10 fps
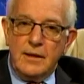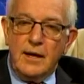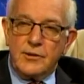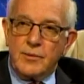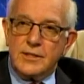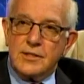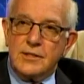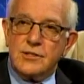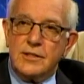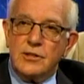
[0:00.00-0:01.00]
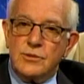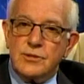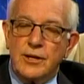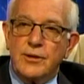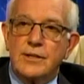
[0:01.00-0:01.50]
residents in those
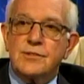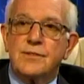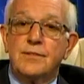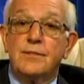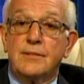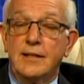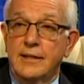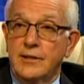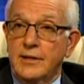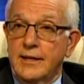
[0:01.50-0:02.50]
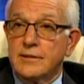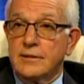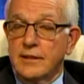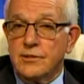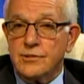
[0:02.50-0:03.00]
areas the internet that
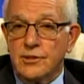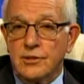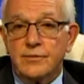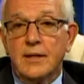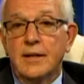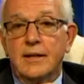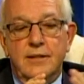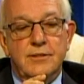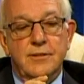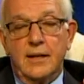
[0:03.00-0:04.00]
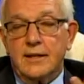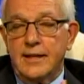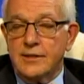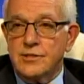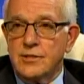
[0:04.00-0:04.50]
they deserve? Because you've got
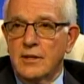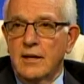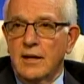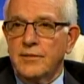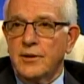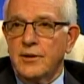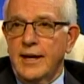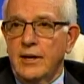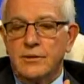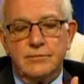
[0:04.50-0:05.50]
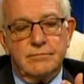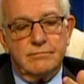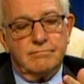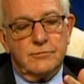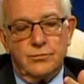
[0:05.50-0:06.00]
kids that are now
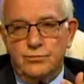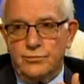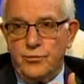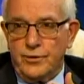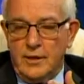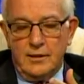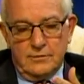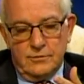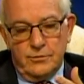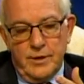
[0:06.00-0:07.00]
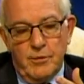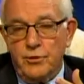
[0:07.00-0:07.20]
remote